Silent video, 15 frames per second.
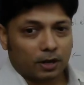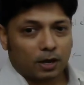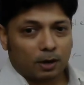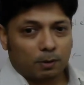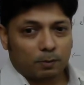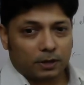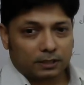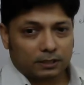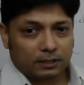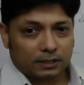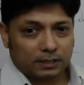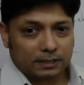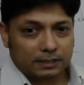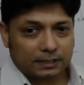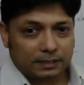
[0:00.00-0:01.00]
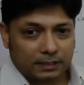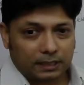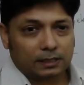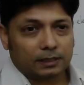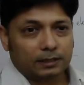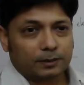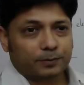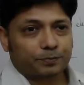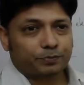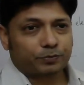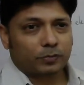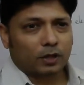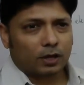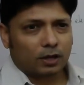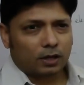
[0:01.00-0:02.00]
But still,
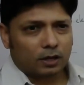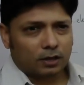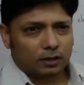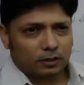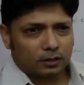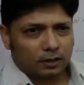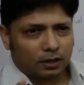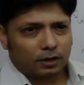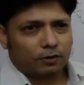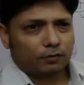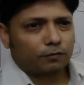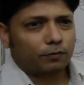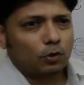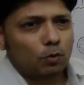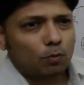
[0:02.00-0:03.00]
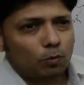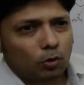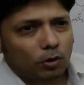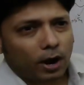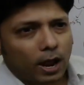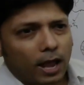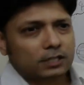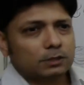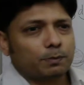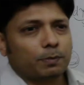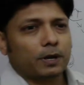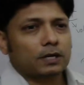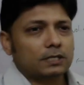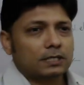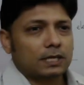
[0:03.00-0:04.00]
there are few more
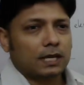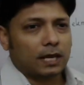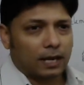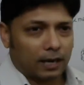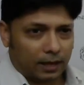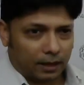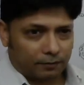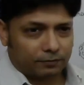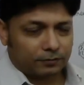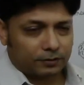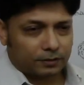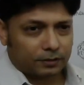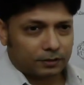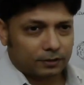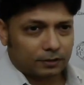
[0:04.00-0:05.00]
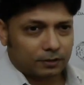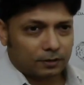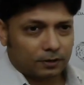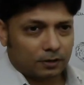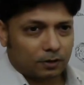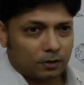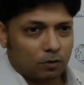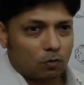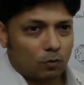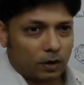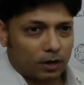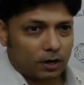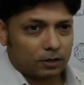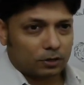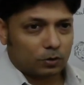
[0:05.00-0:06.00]
aspects left. What
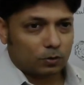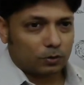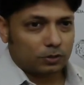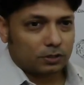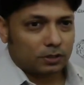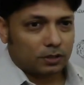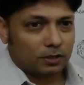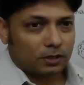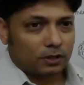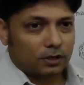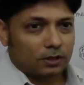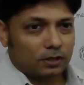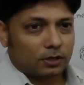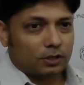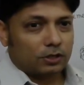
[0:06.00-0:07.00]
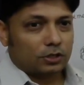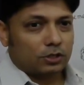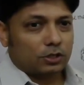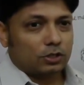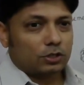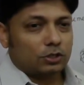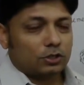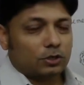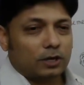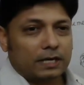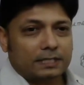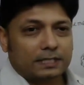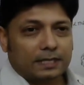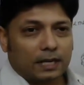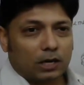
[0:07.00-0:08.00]
are those? So let's
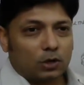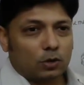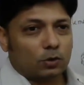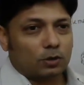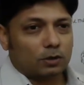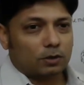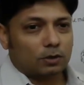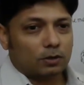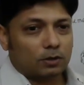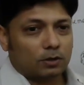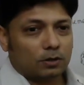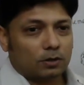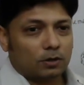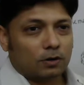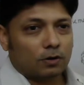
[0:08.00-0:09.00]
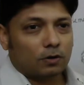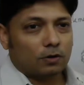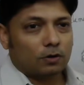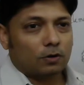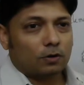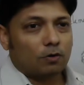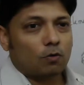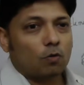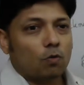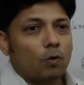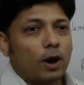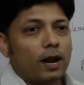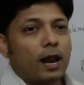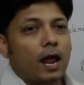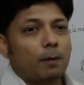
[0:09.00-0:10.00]
take a look
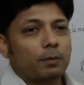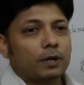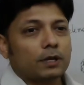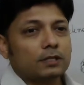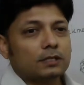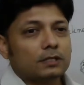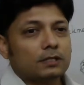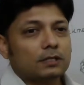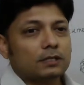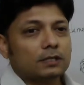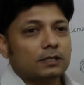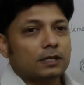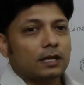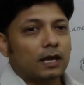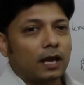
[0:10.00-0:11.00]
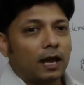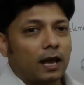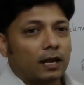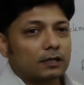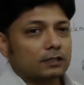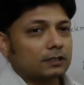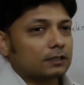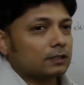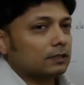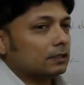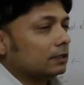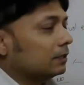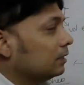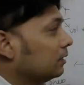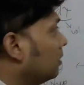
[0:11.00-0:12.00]
what happens at
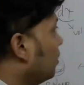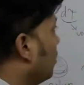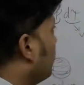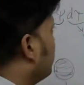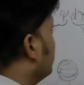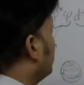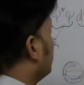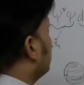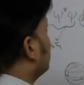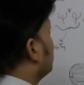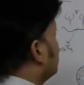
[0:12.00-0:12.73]
of the